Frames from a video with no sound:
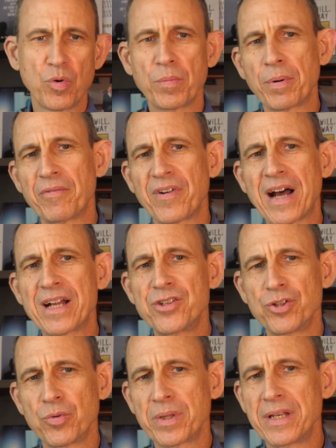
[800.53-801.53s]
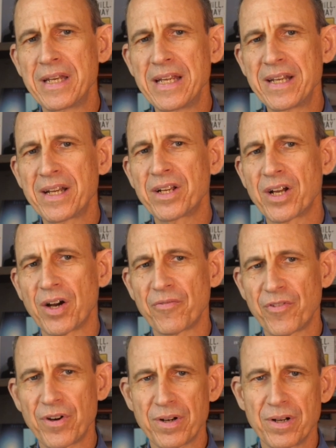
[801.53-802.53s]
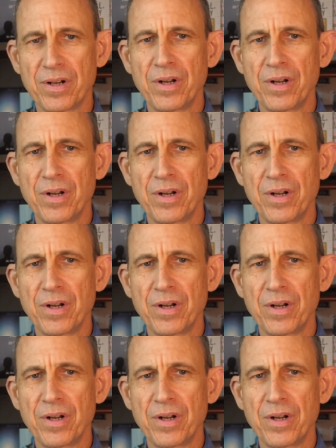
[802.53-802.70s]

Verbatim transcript: will provide you with needed comfort